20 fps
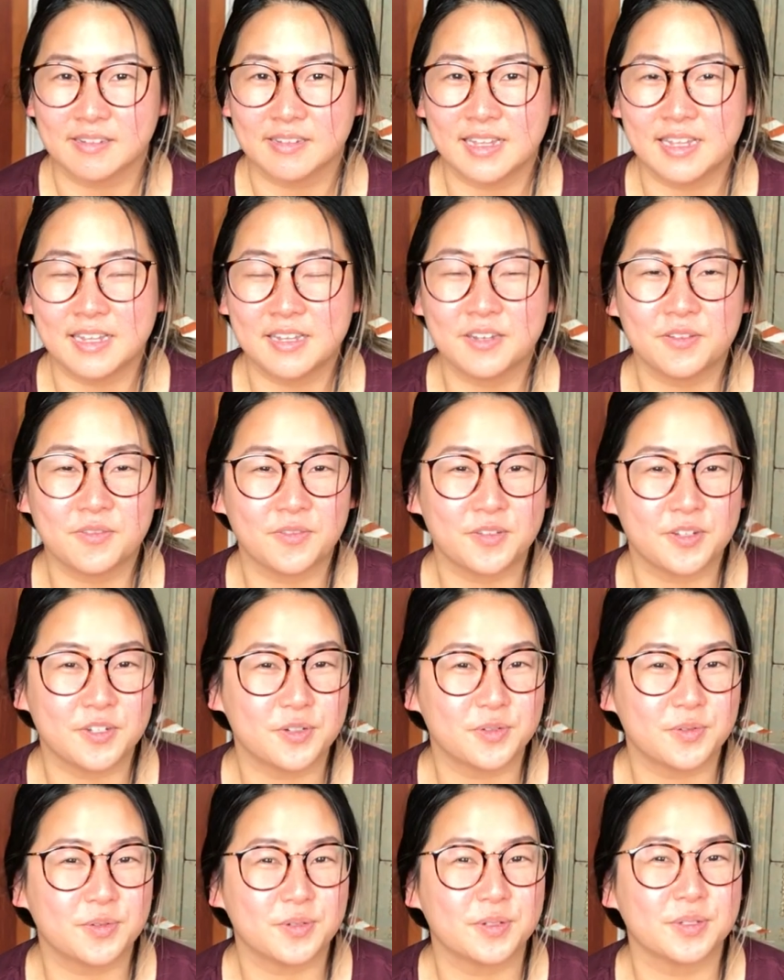
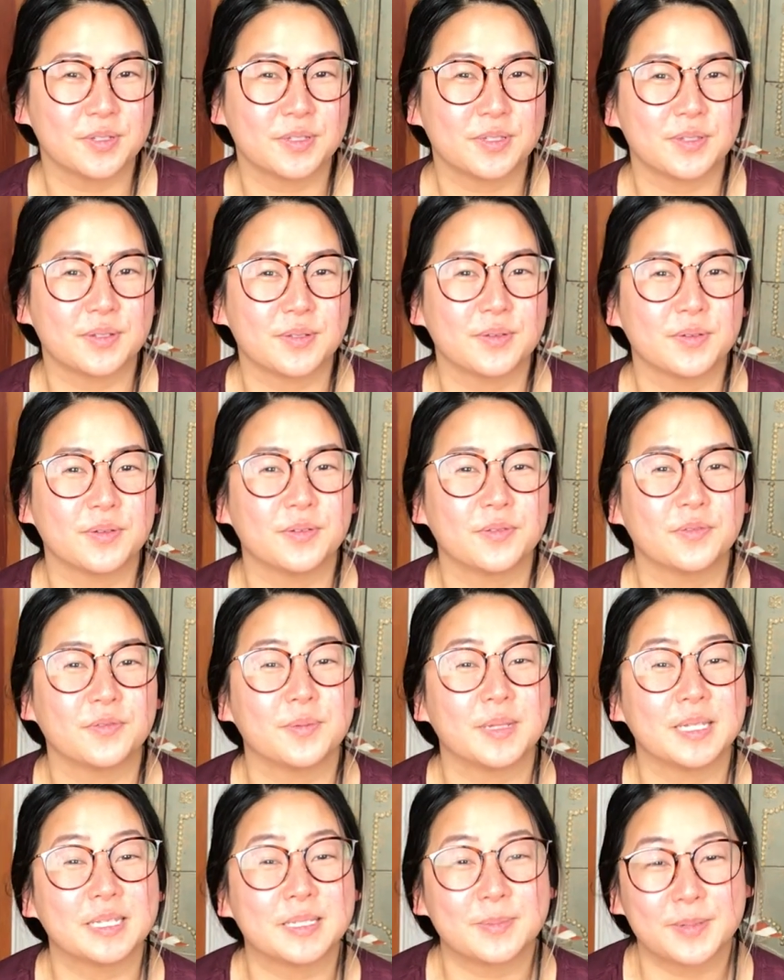individuals
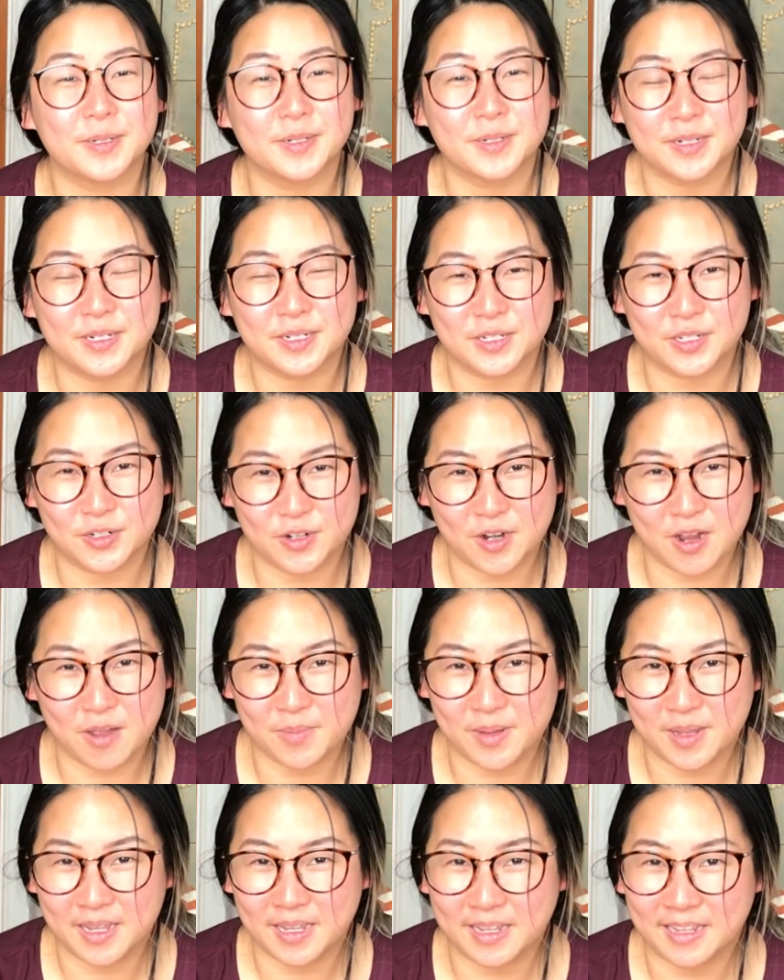who've experienced
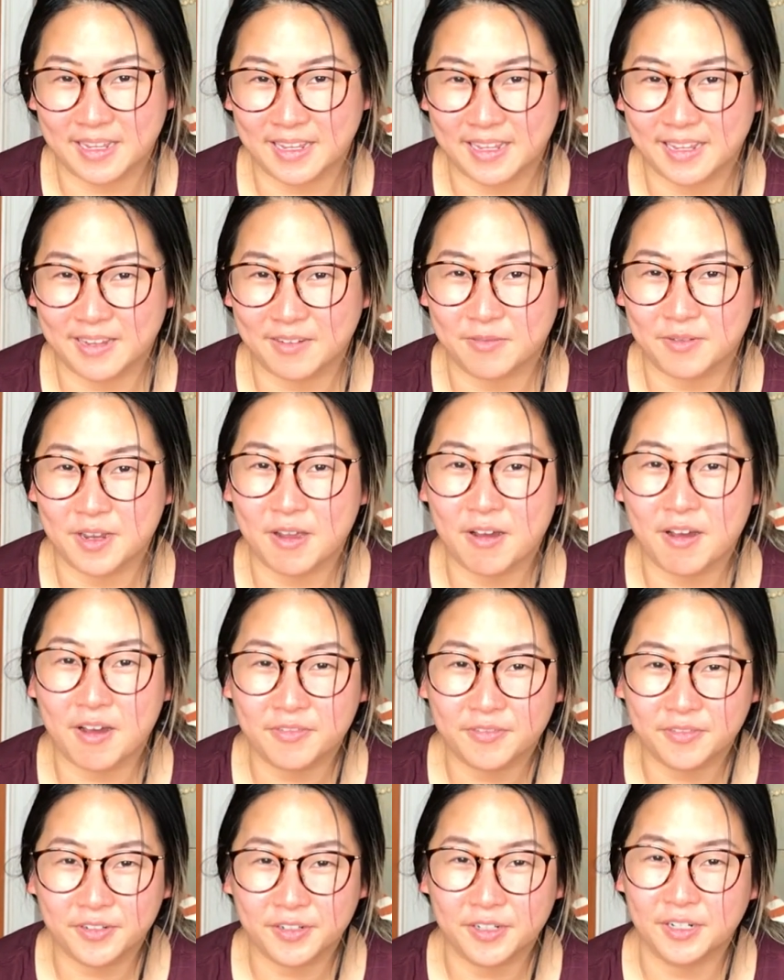trauma, and we
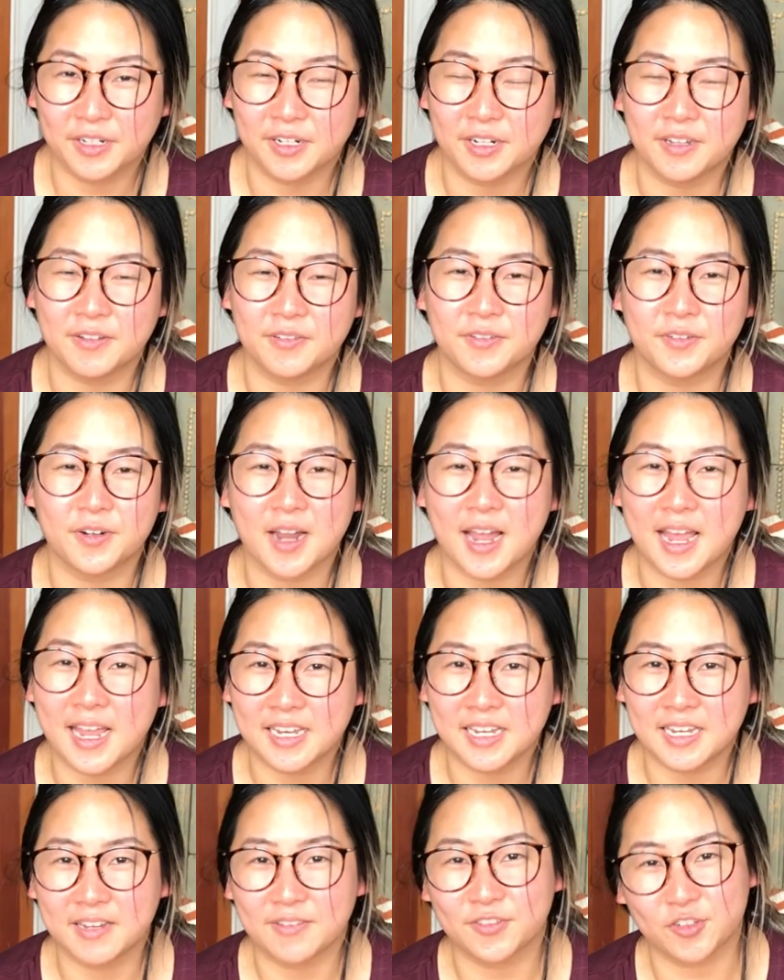offer a
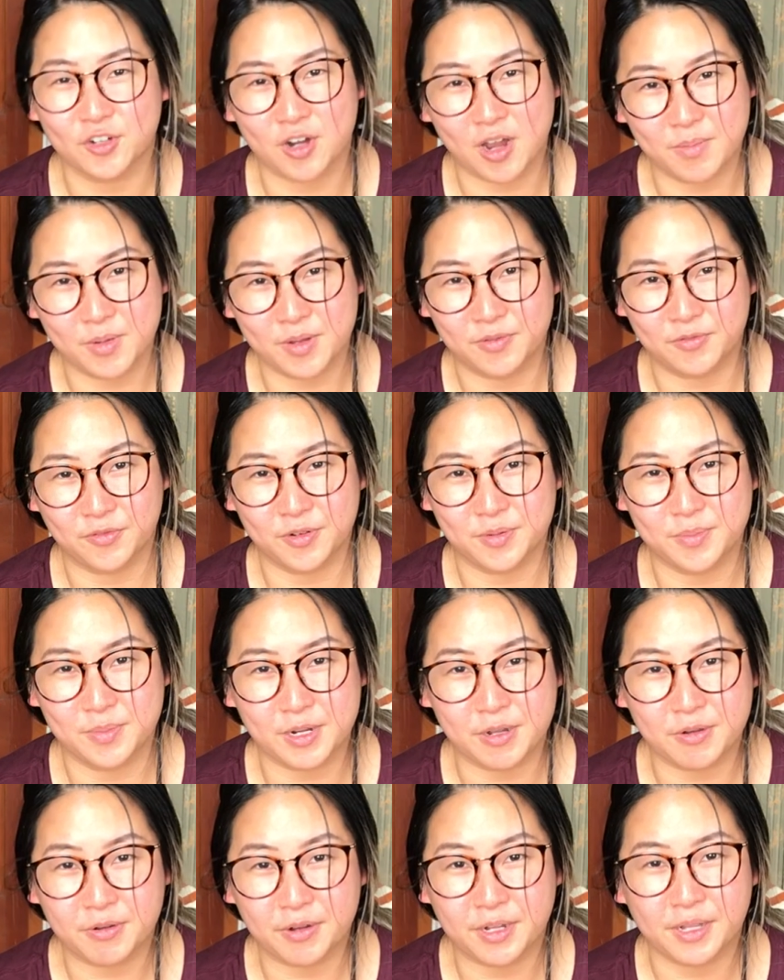variety of trauma-informed
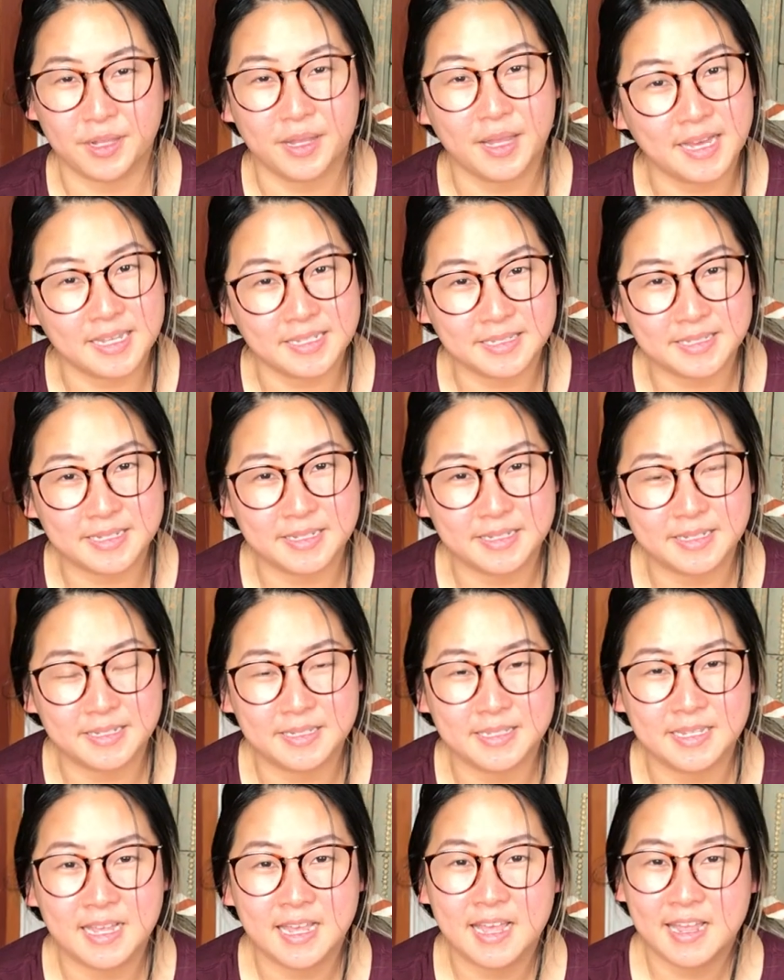yoga classes,